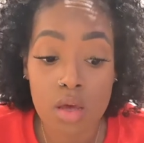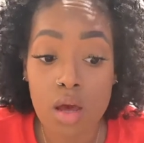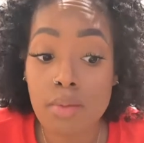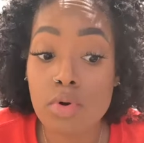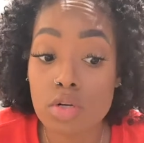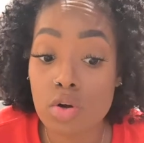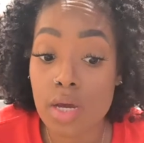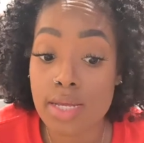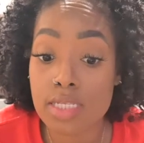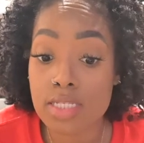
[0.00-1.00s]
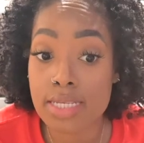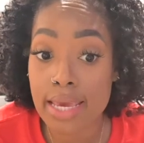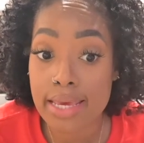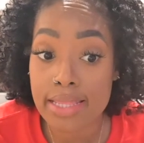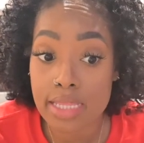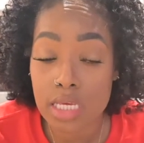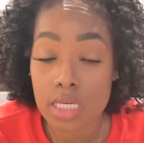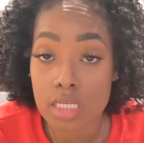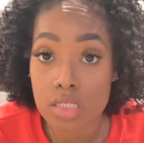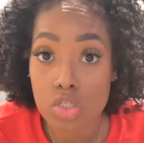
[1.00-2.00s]
I'm gonna go ahead and scan
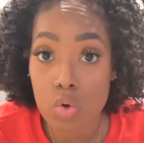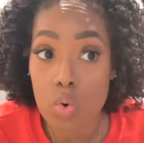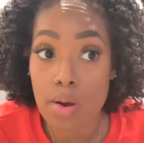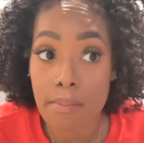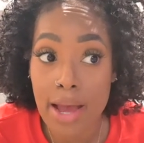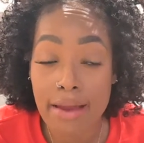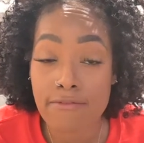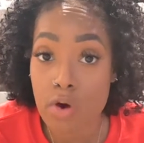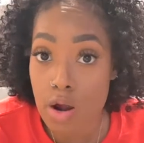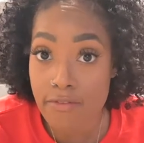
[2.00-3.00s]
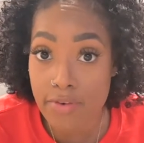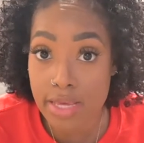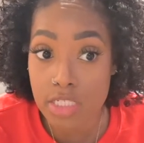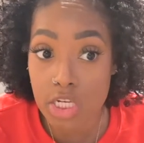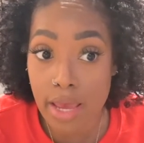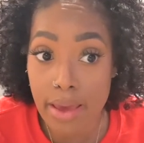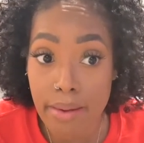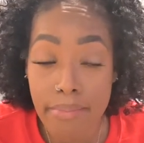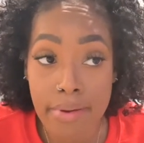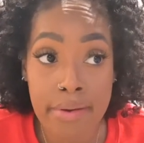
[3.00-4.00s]
these on my Farfetch app